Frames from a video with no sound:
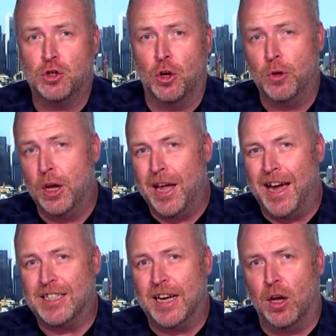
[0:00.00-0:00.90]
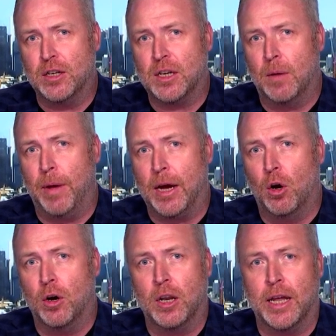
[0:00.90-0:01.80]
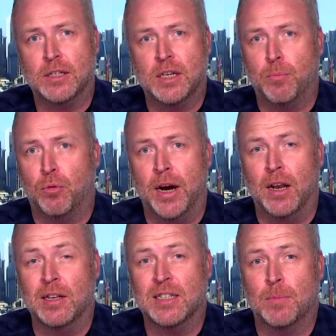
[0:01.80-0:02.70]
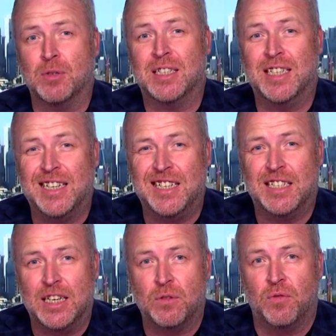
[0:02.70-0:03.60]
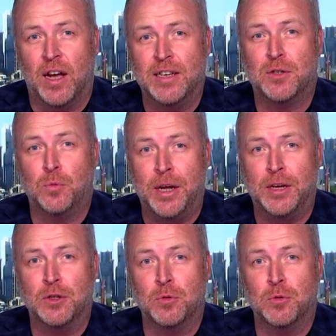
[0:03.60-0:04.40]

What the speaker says: So as airlines come back on, like Singapore Airlines is up to 66 flights a week into